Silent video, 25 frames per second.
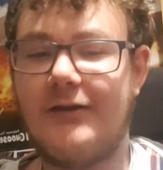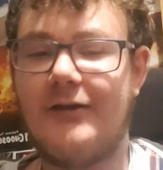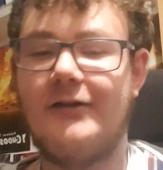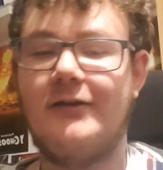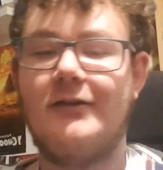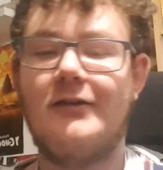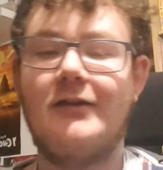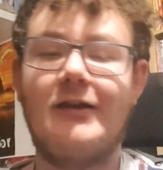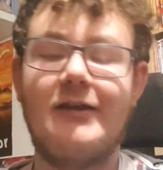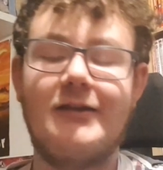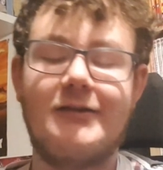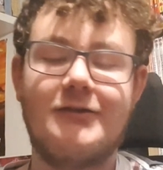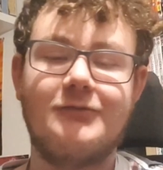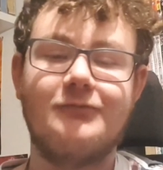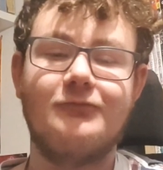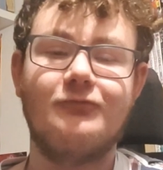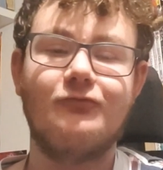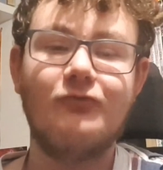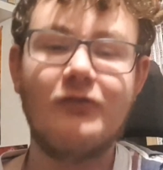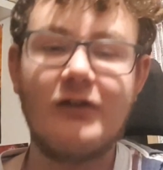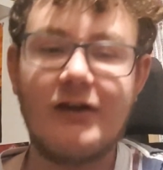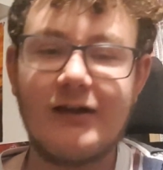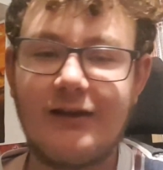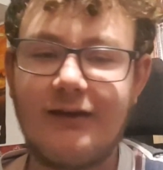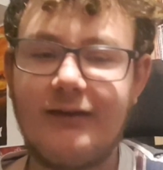It's
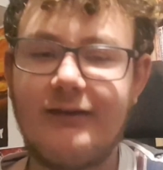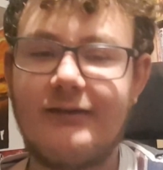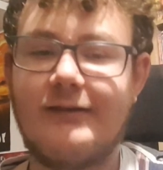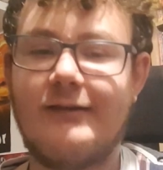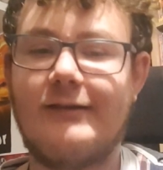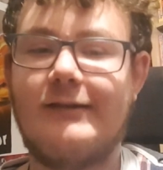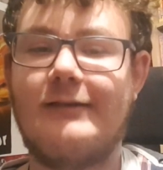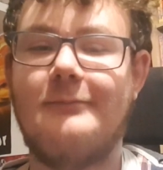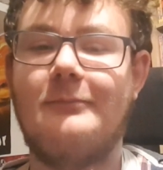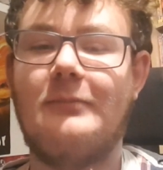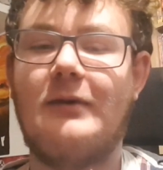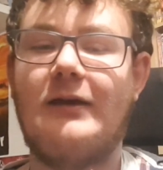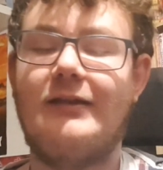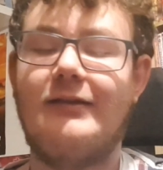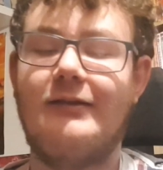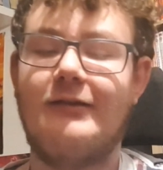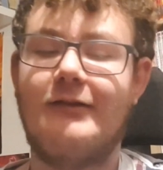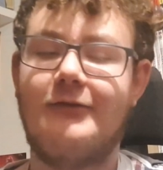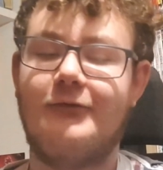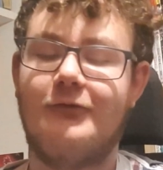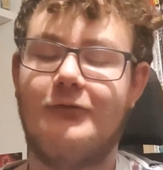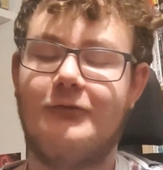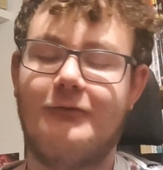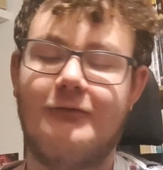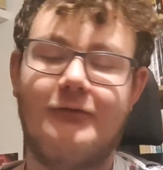really
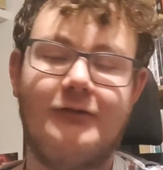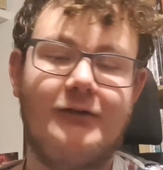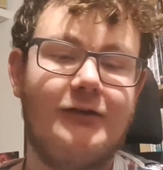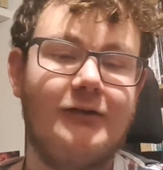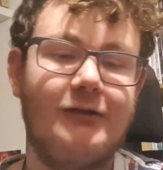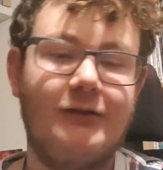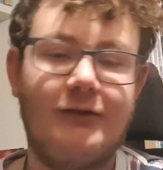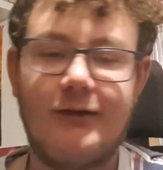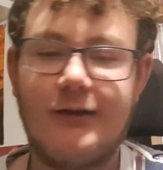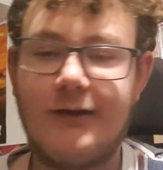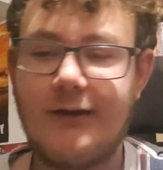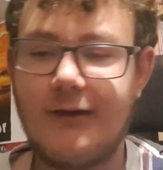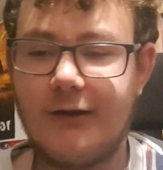suspenseful.